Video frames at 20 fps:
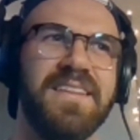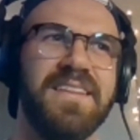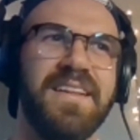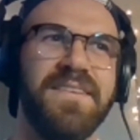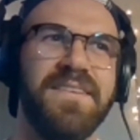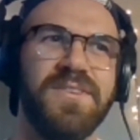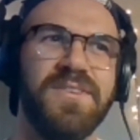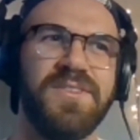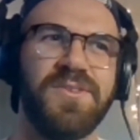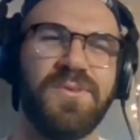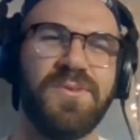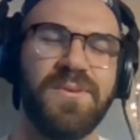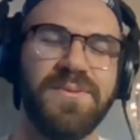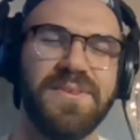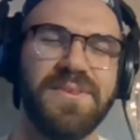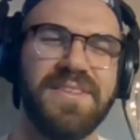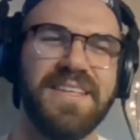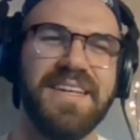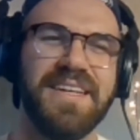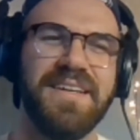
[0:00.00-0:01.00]
I'd love to tour
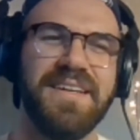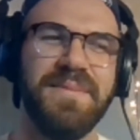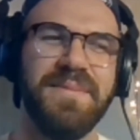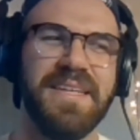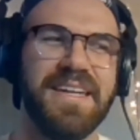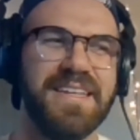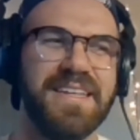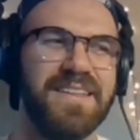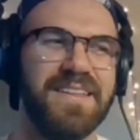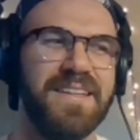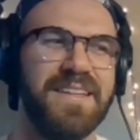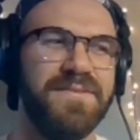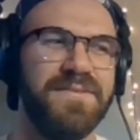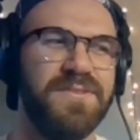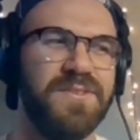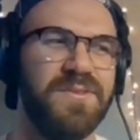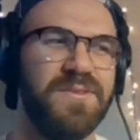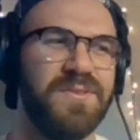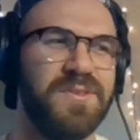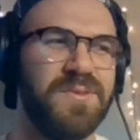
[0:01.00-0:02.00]
with them, and I'd
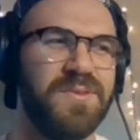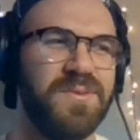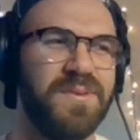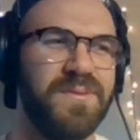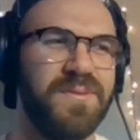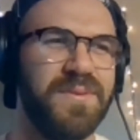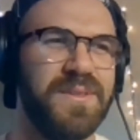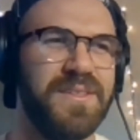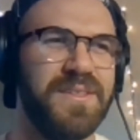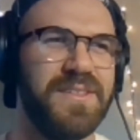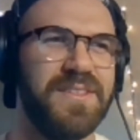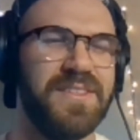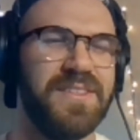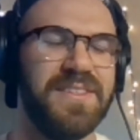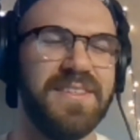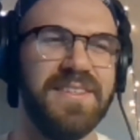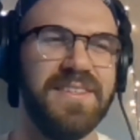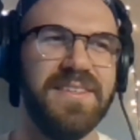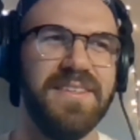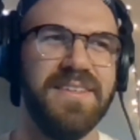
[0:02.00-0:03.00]
love to tour
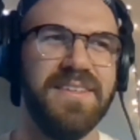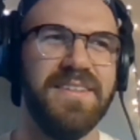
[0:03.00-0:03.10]
with.